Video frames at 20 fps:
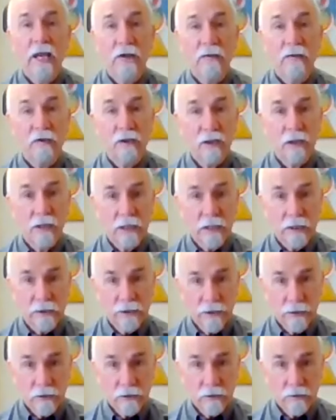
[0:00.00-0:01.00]
If you
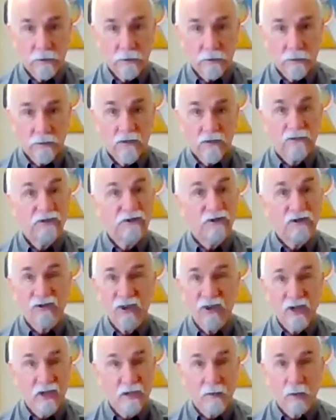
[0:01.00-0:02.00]
need to,
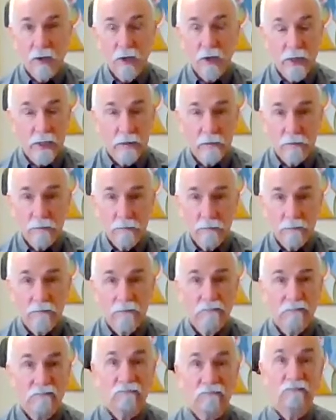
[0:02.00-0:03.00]
just take a break,
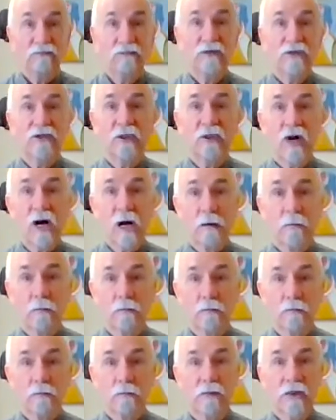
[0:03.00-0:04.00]
stop,
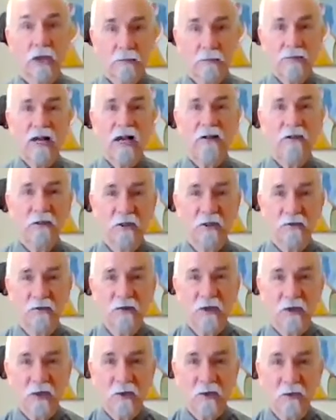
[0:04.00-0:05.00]
come back to
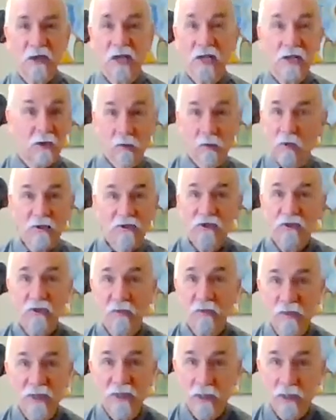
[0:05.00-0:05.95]
the video later. We'll still